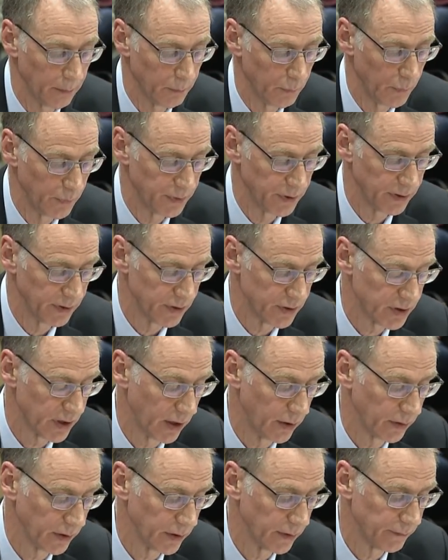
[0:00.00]
within the
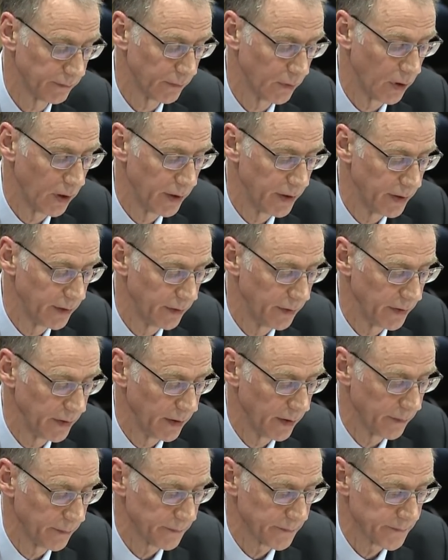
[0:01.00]
child care fraud
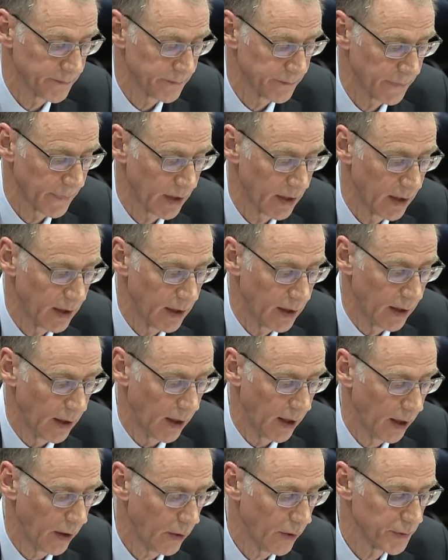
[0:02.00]
area.
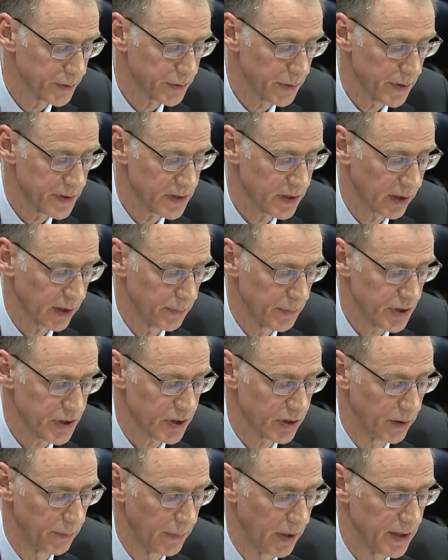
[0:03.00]
Also, as the
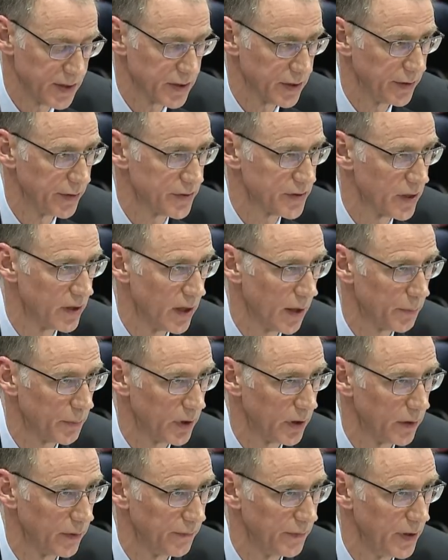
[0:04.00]
commissioner mentioned, there's a
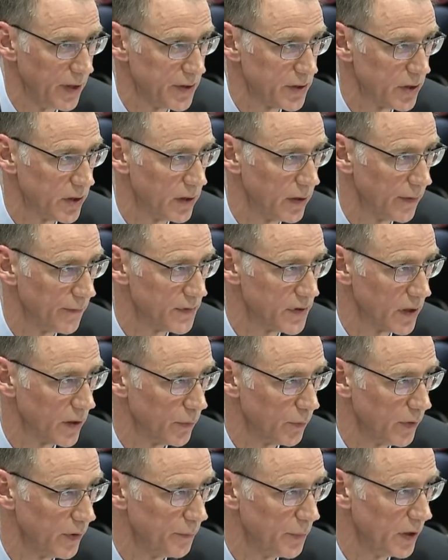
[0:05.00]
number of initiatives that
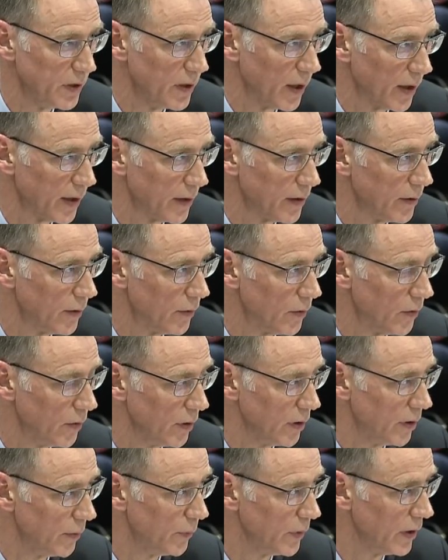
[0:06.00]
we've begun or
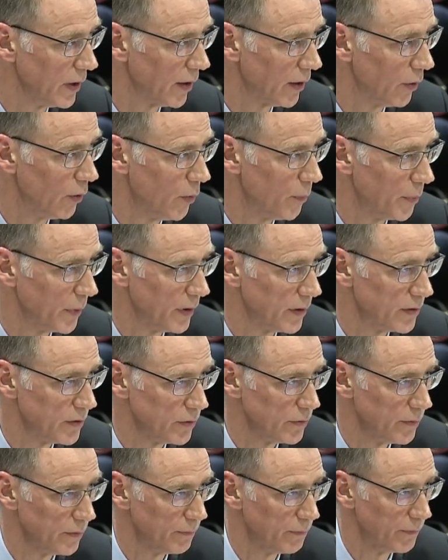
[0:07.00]
that we are open
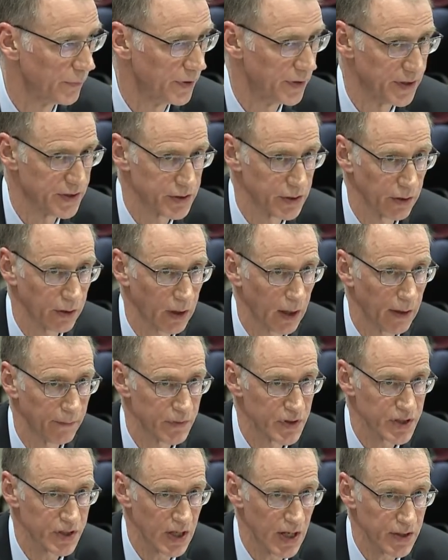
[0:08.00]
to additional
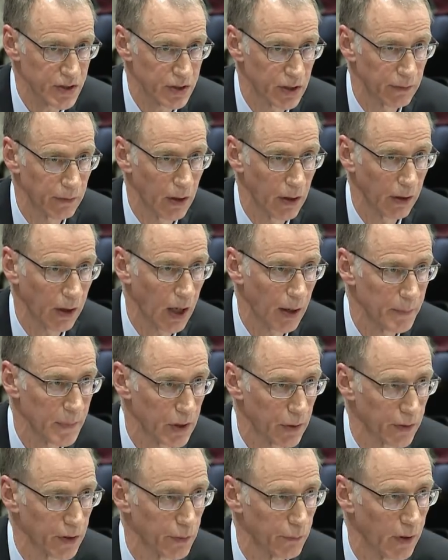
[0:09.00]
conversation around coming
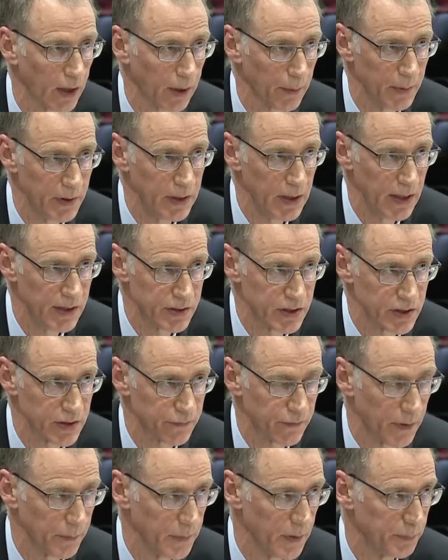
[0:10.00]
out of the recommendations
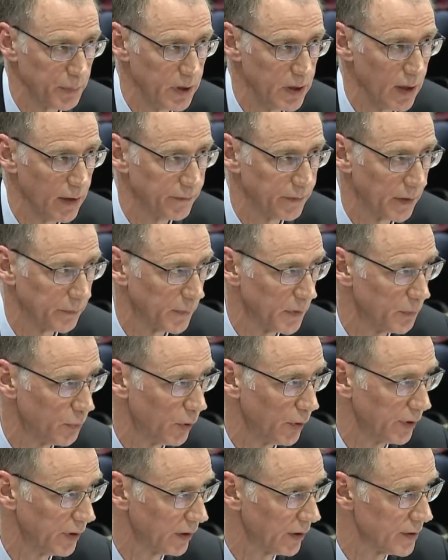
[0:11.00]
from the PFM
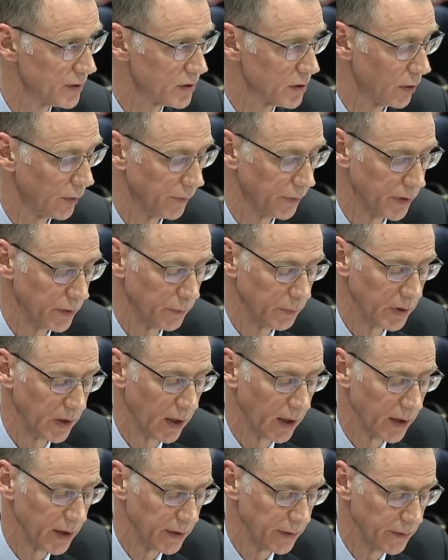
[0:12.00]
report, the consultant that we
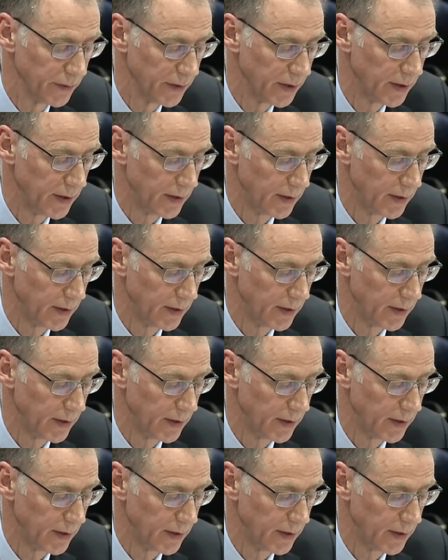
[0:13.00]
hired